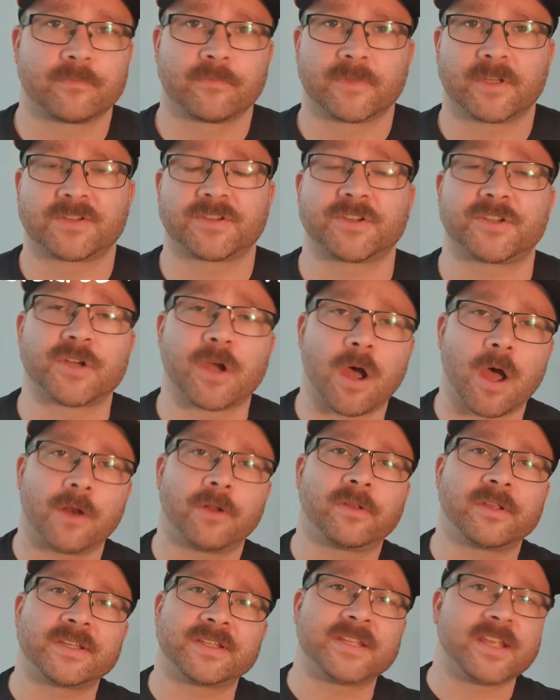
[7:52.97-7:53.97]
So
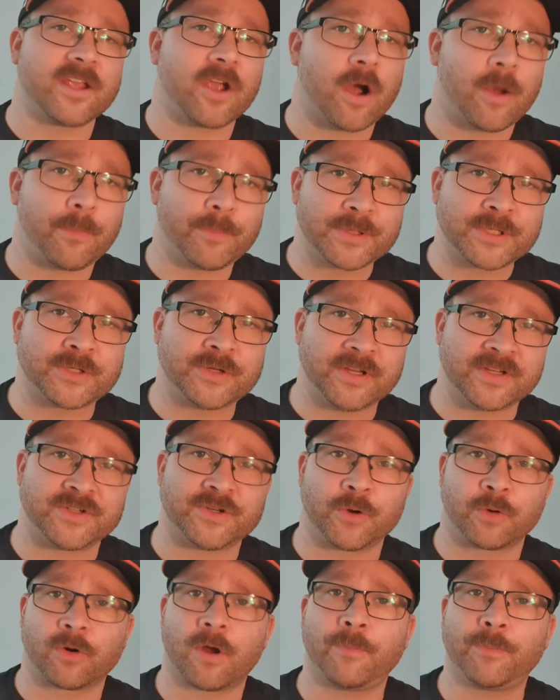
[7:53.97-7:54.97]
title is
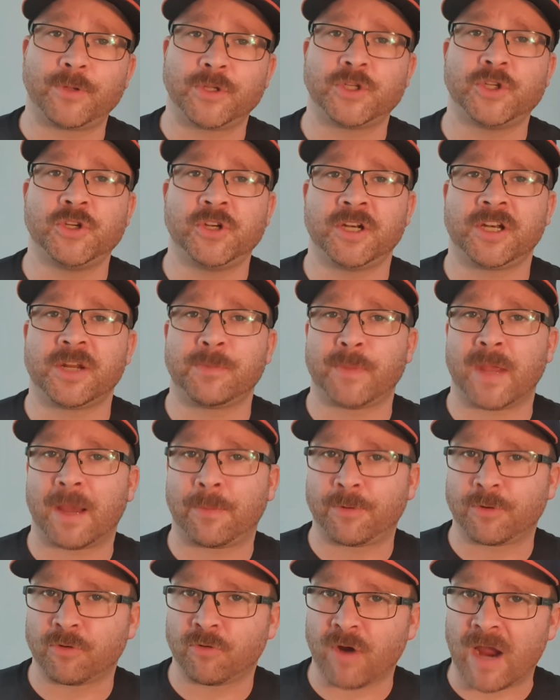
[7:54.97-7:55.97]
your opportunity to be able
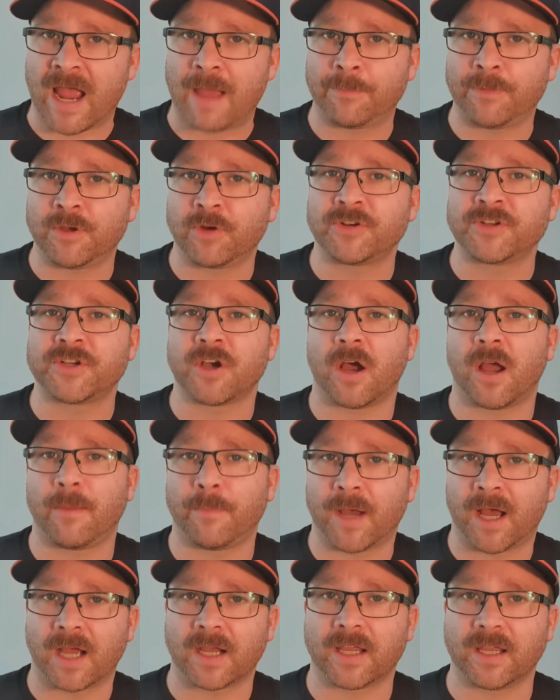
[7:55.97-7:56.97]
to grab your entire
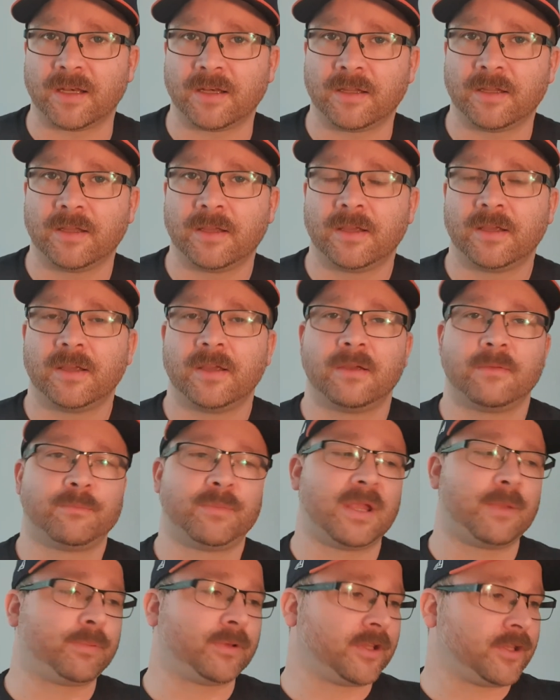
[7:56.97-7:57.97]
market.
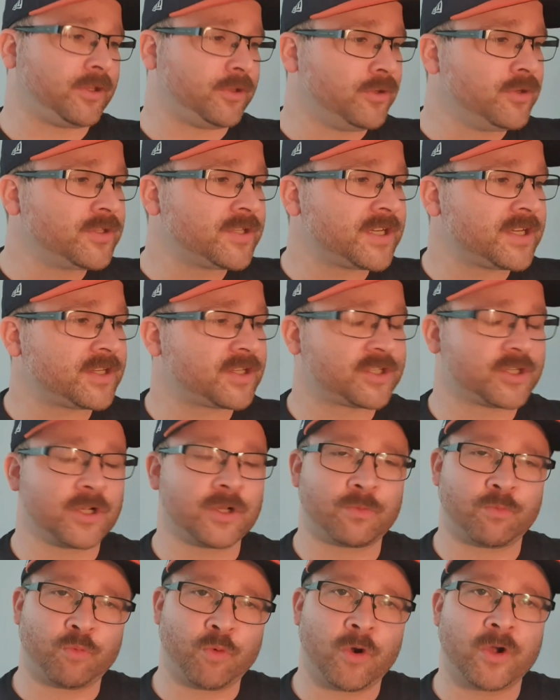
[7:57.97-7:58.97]
People are using
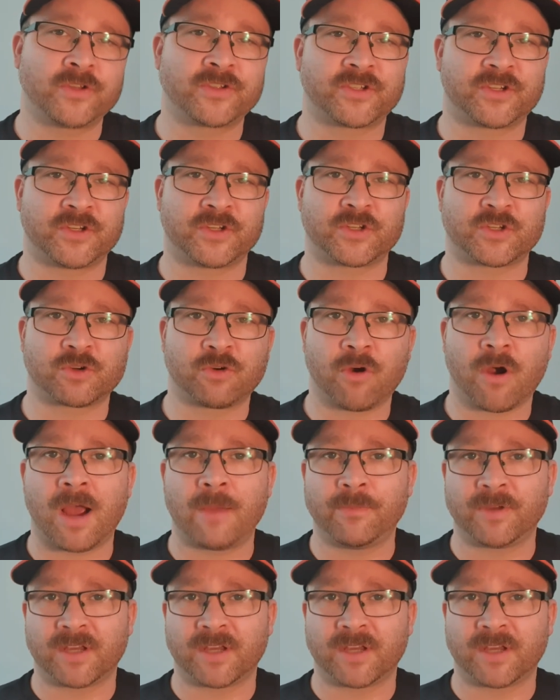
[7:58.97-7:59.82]
certain words to describe the